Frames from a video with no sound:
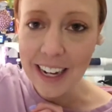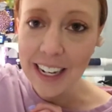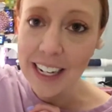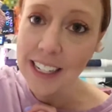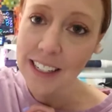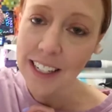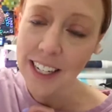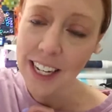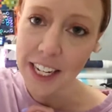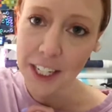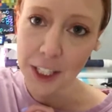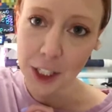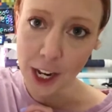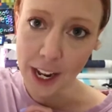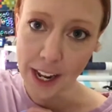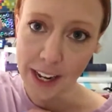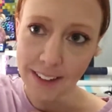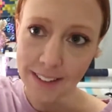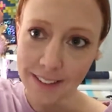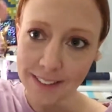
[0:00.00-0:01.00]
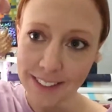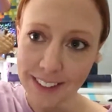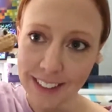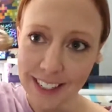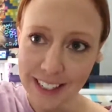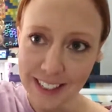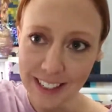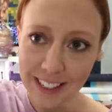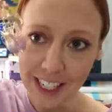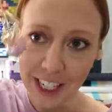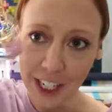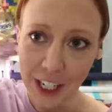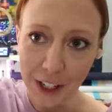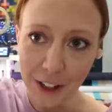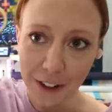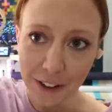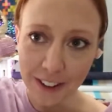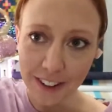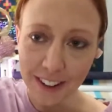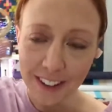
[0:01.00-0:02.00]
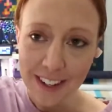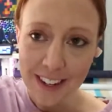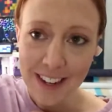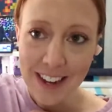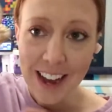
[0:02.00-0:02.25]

and he's a keychain. Isn't he cute?